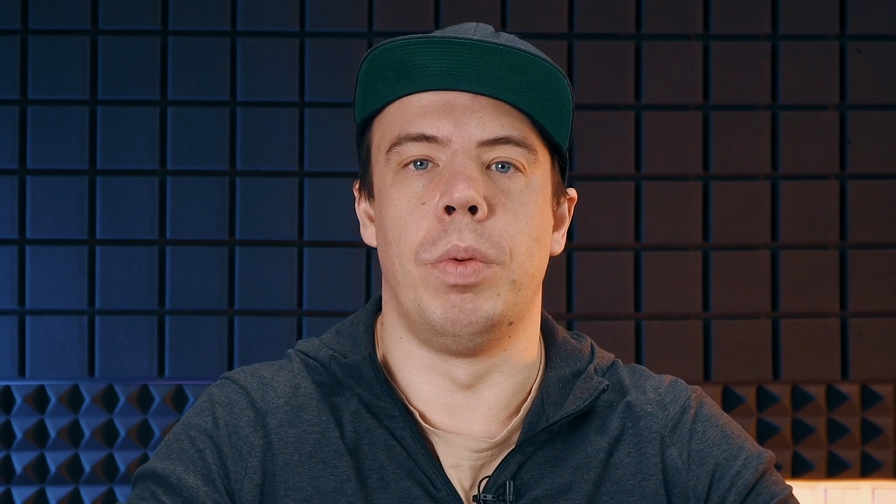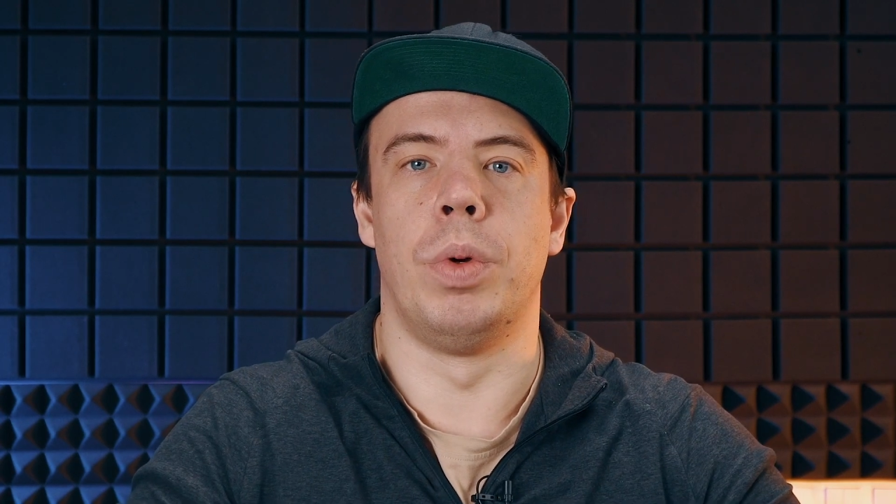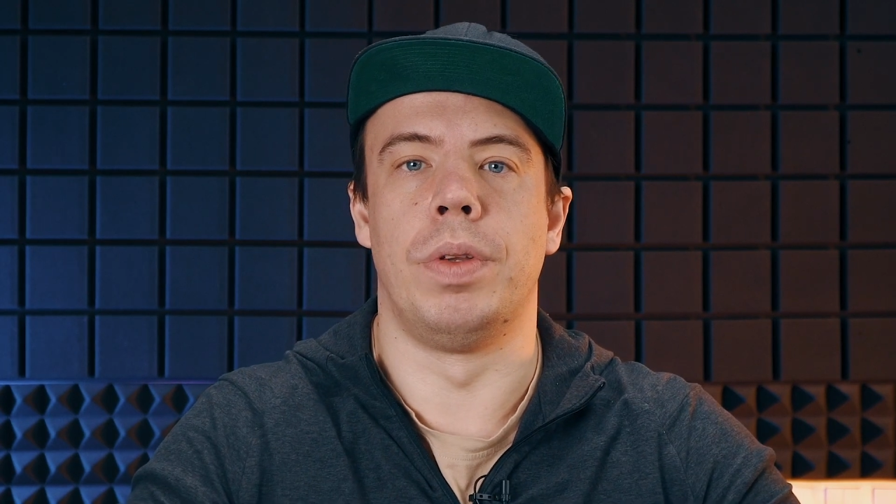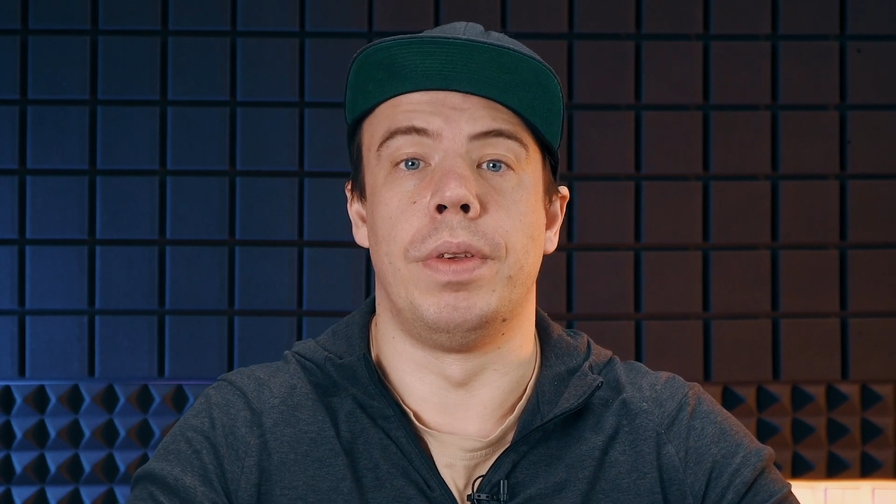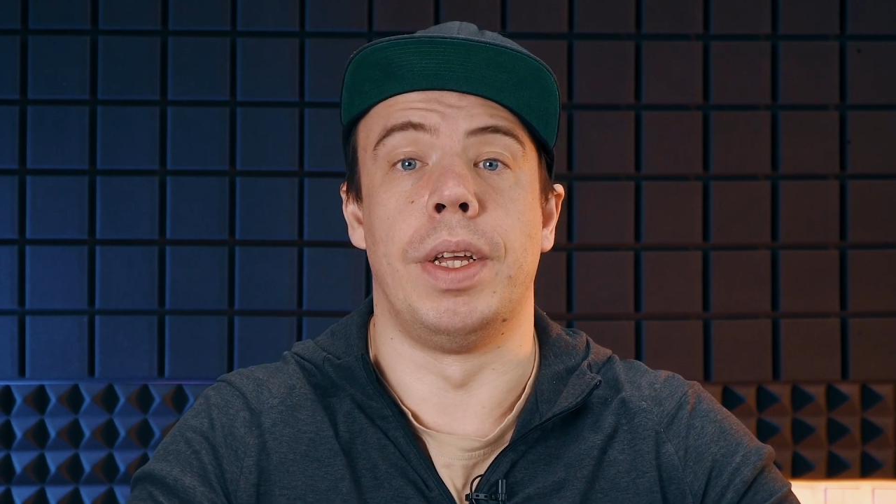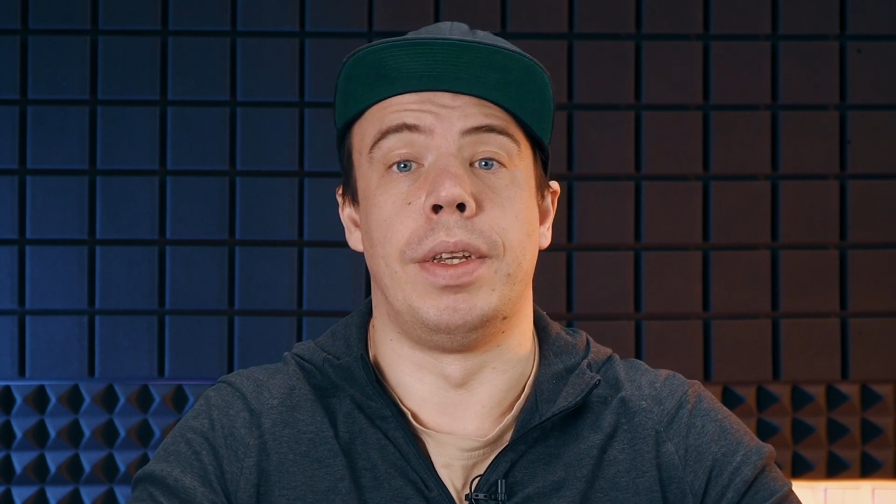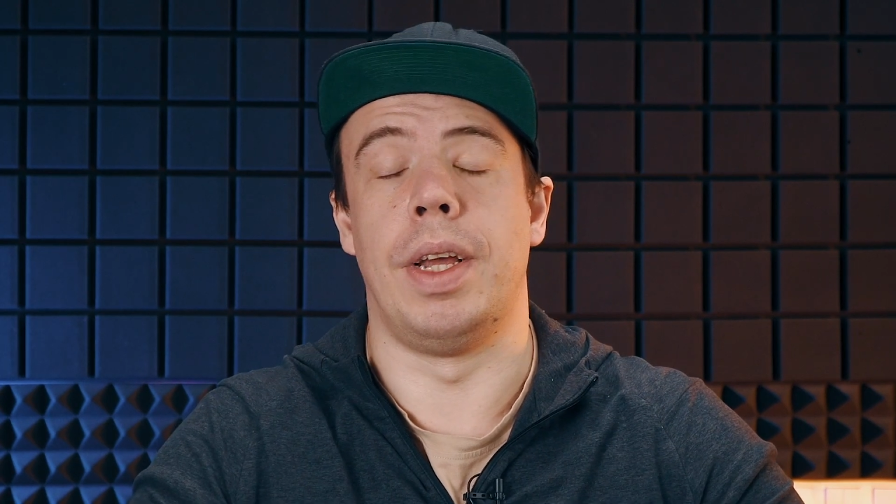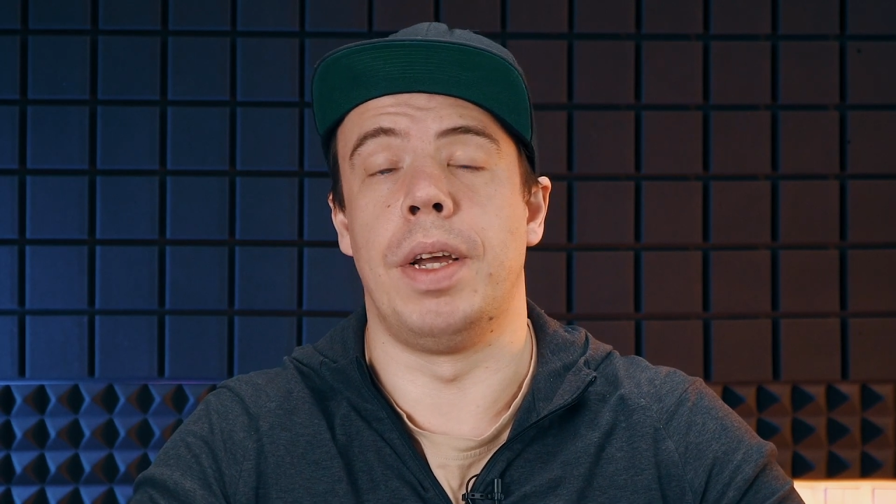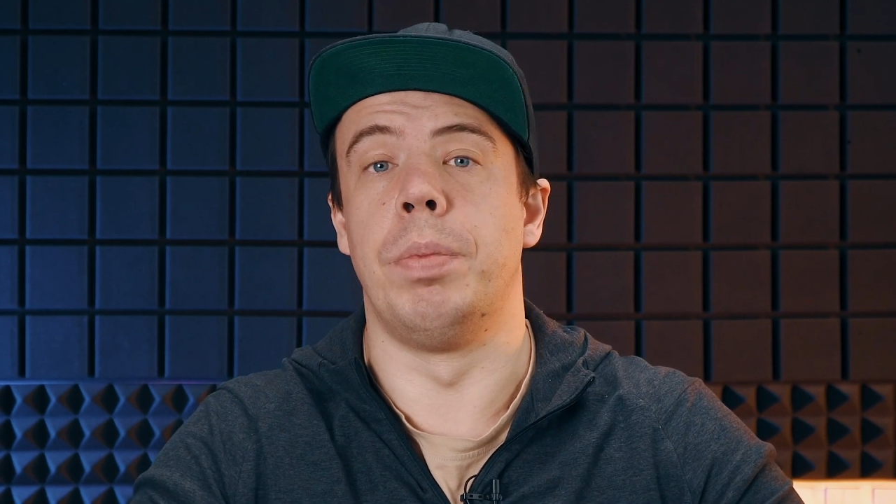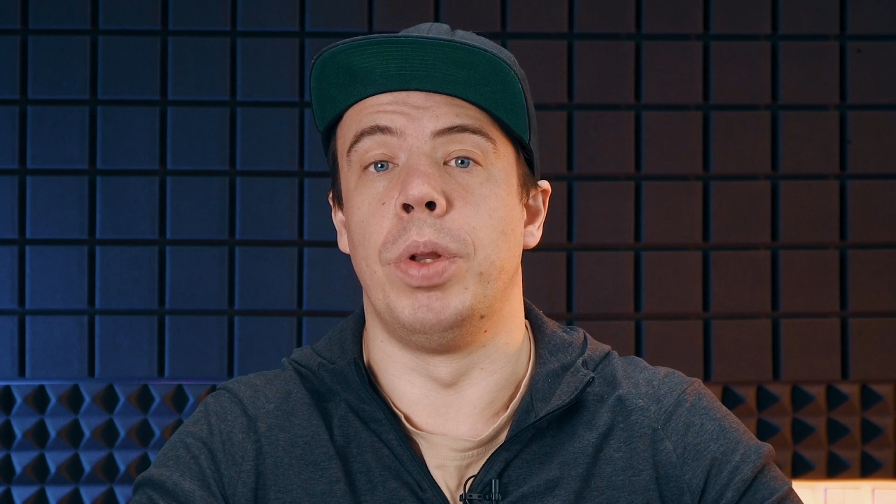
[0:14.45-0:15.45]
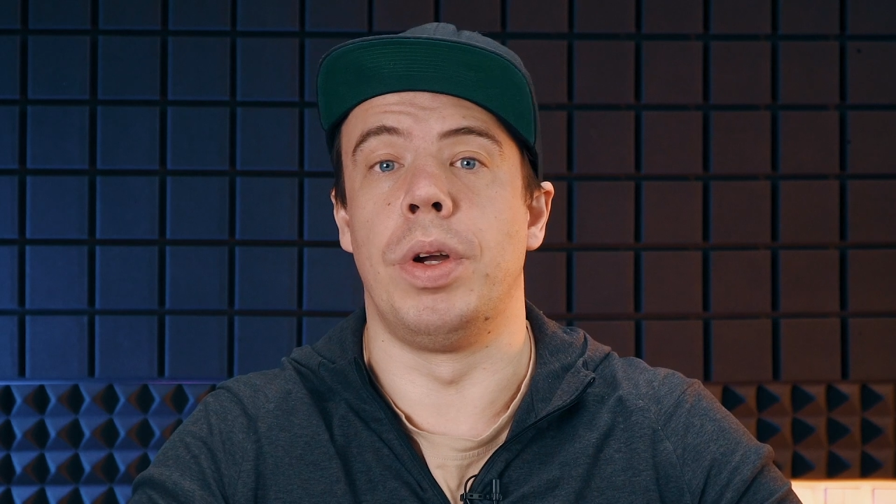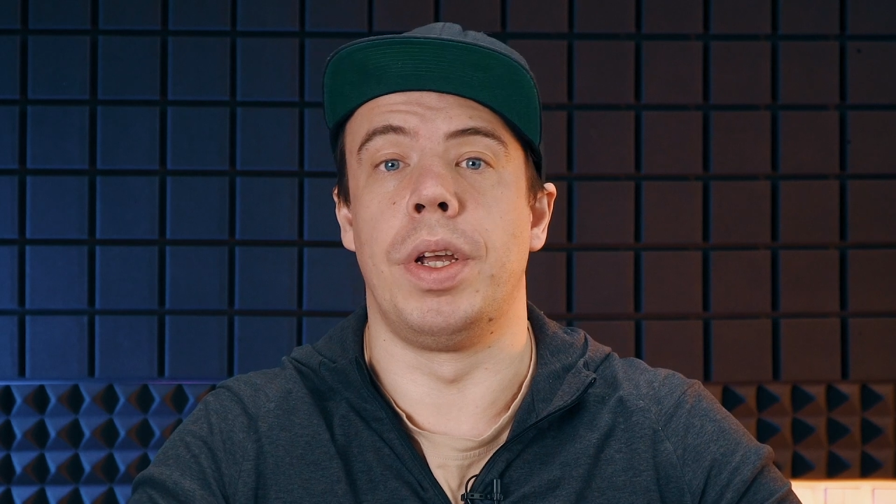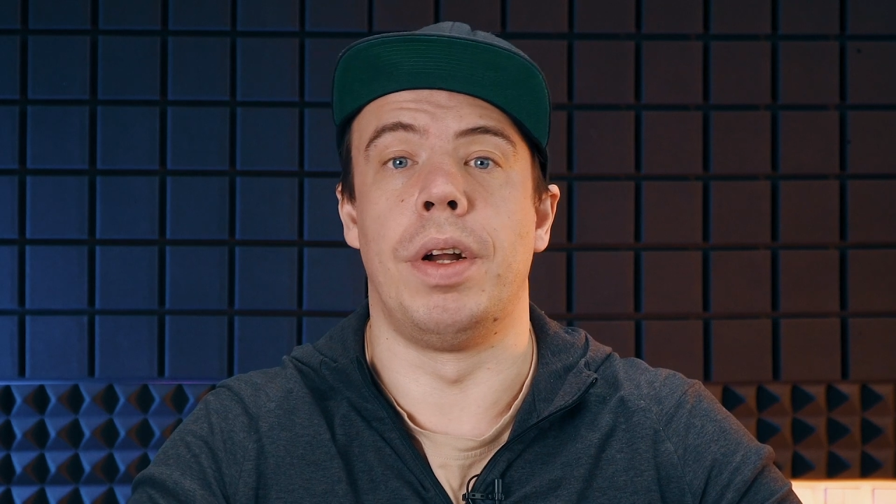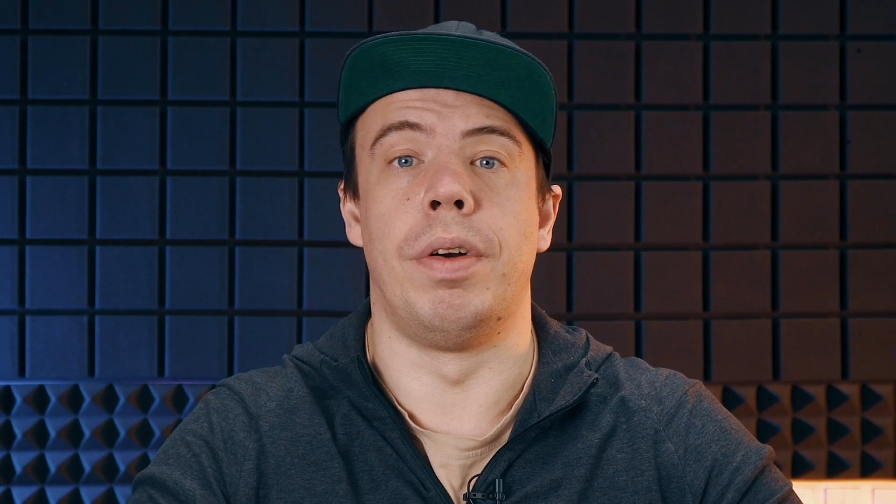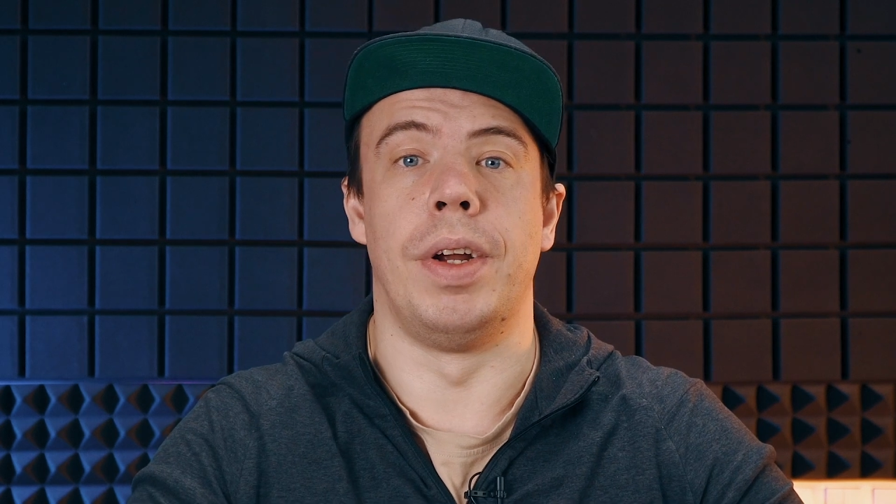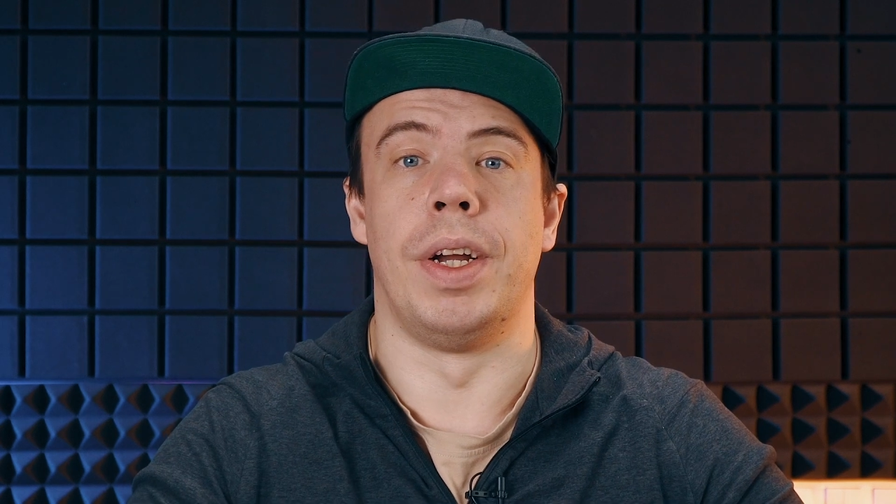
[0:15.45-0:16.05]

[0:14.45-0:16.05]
was a tech blogger